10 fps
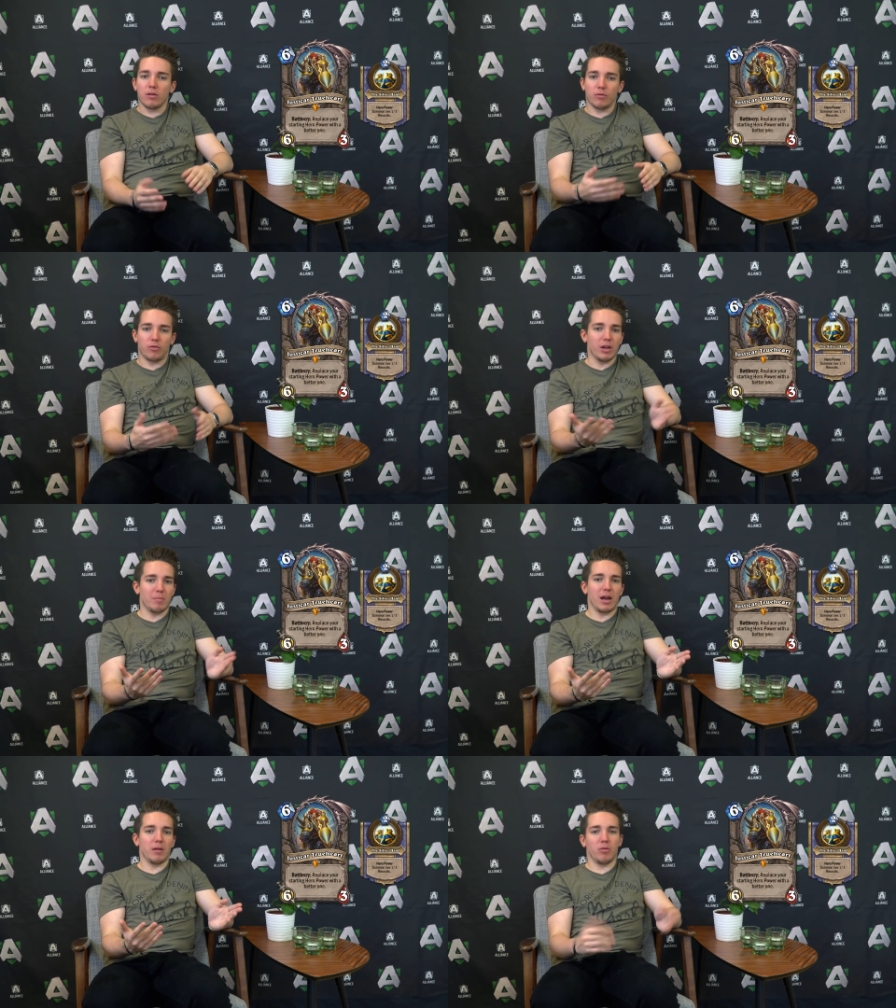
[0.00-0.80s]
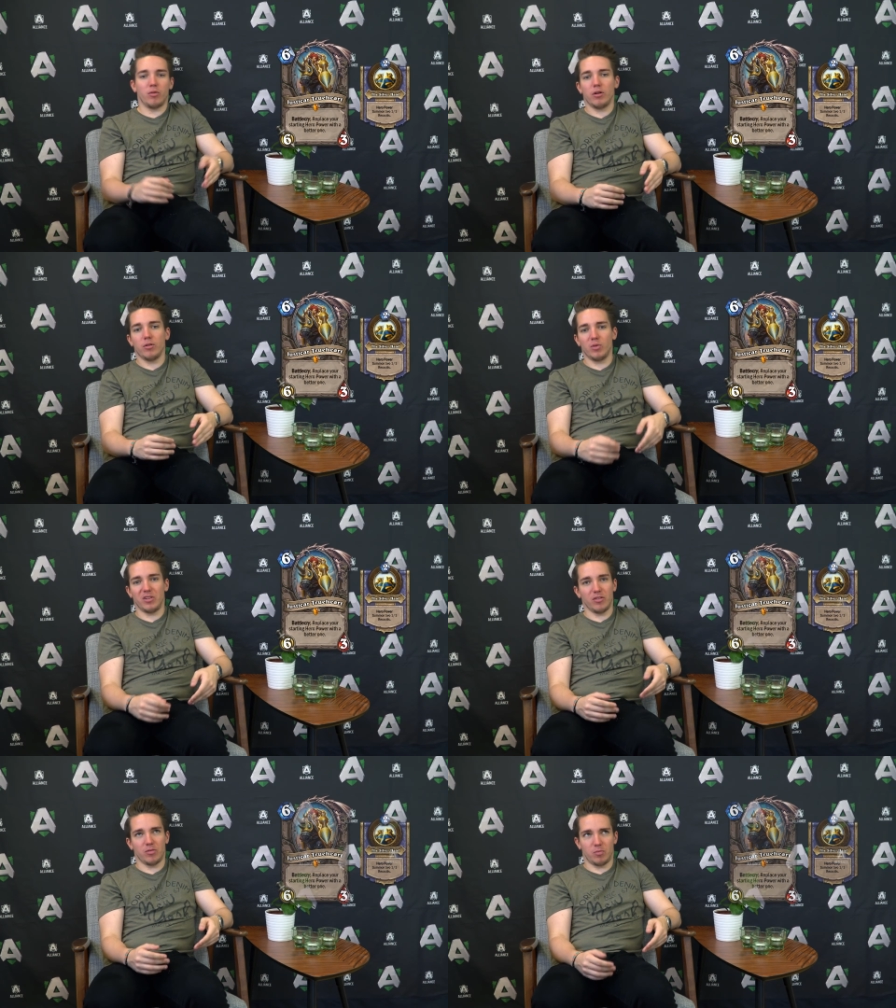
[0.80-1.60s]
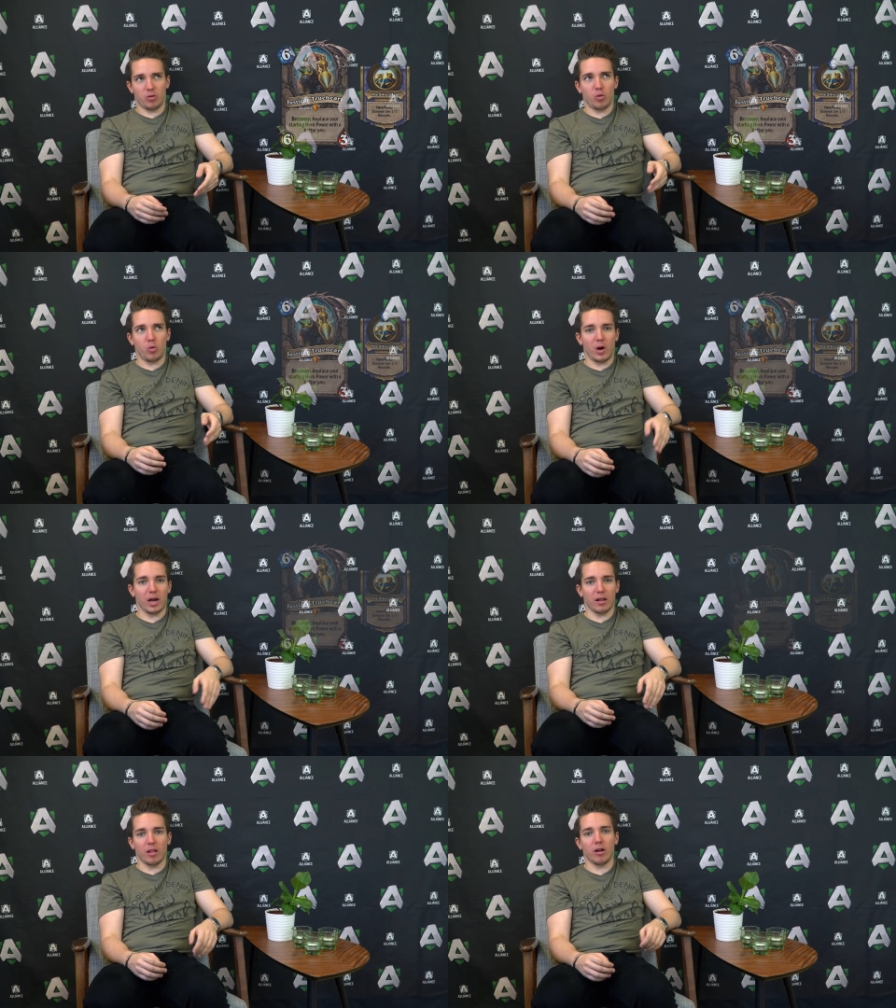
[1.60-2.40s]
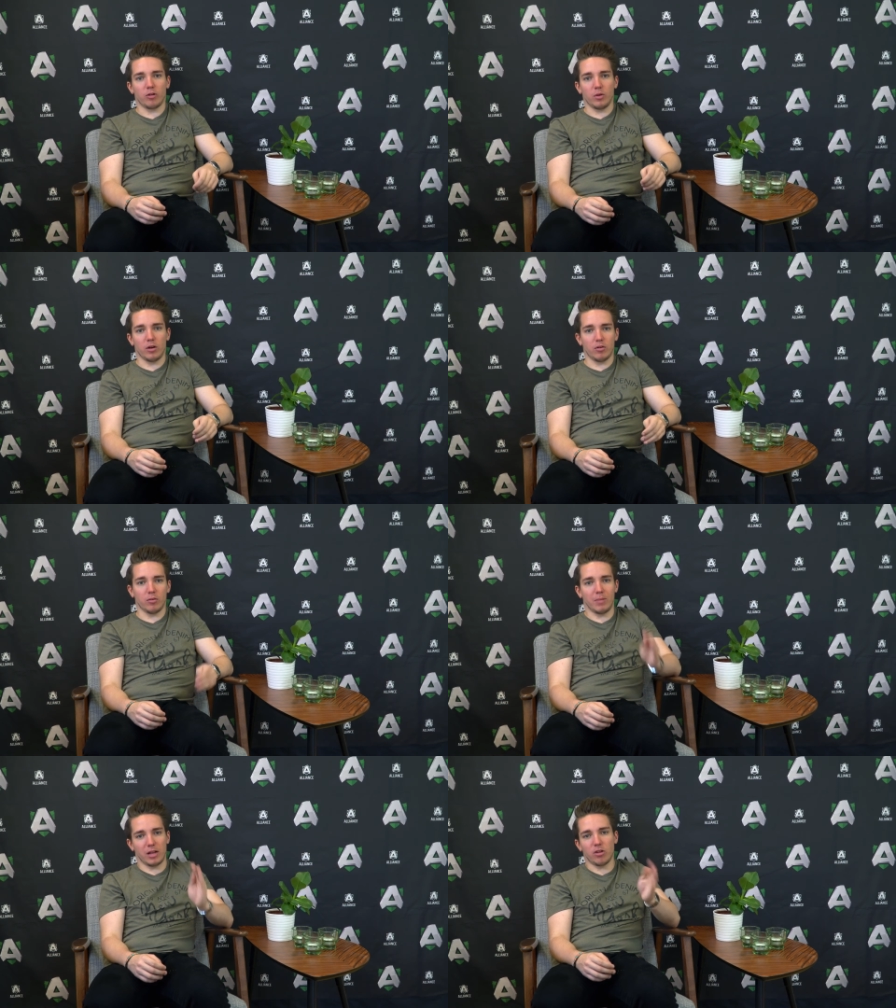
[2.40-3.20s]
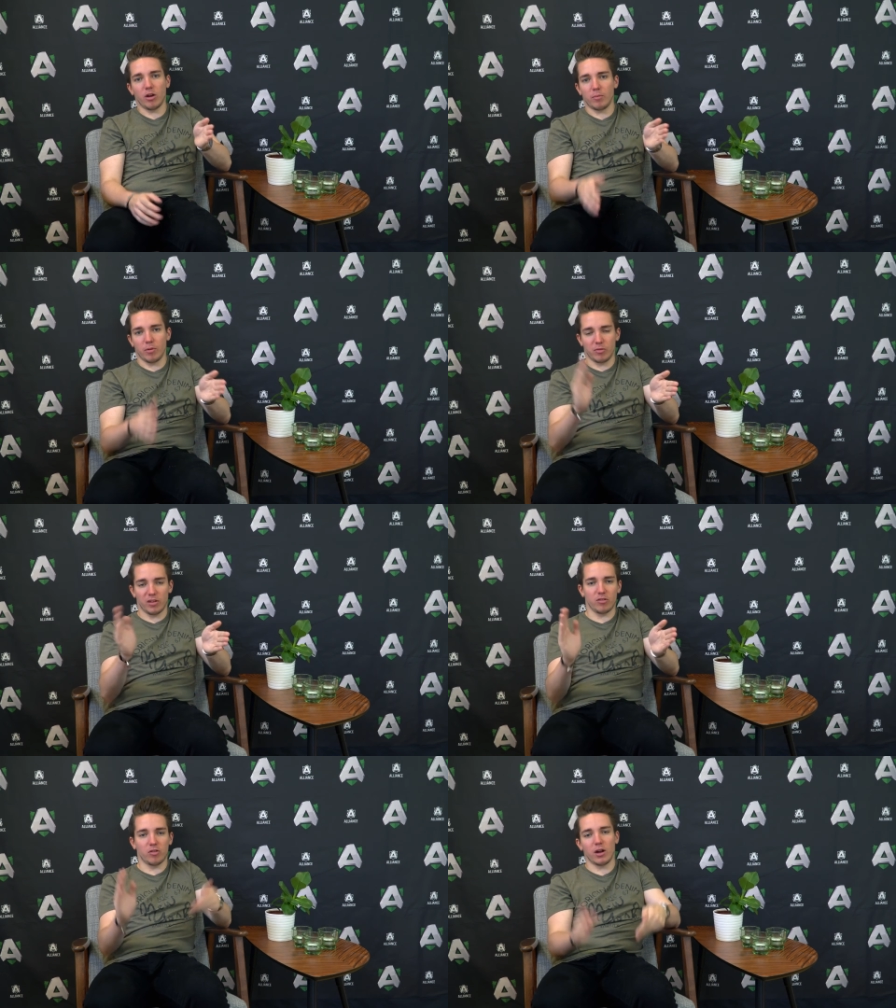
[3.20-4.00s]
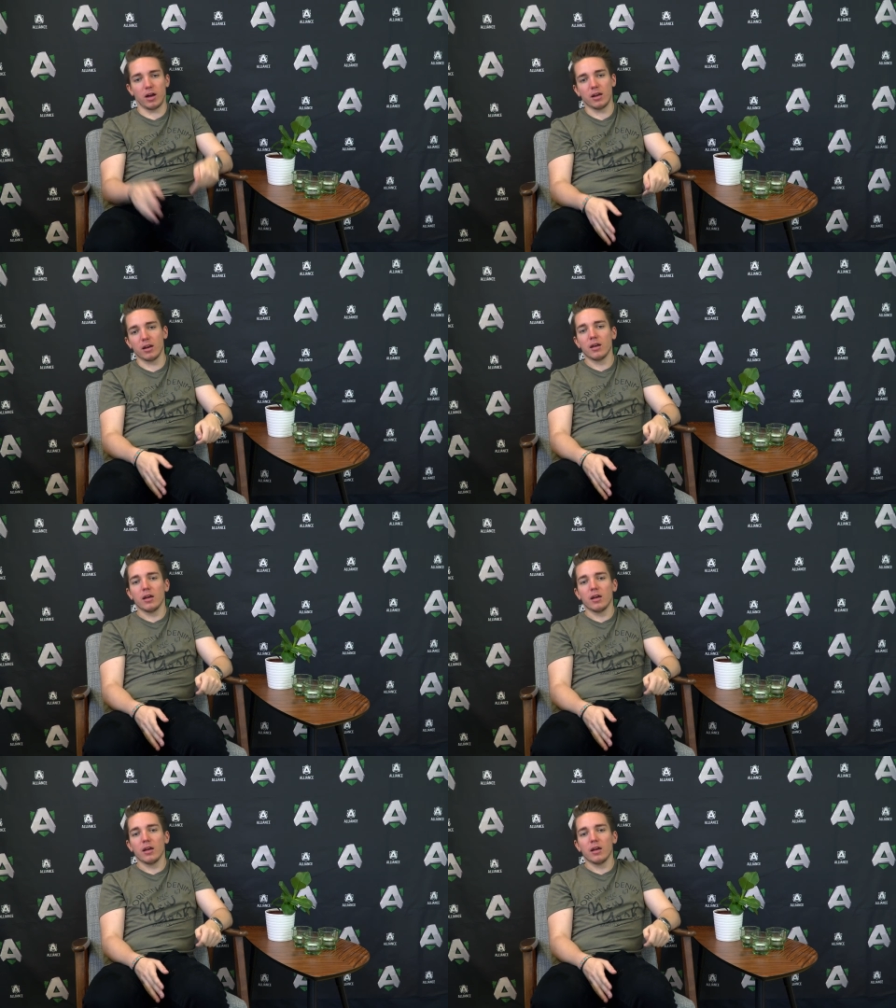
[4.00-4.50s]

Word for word: three mana more, which is quite a lot when you make the jump from six to nine.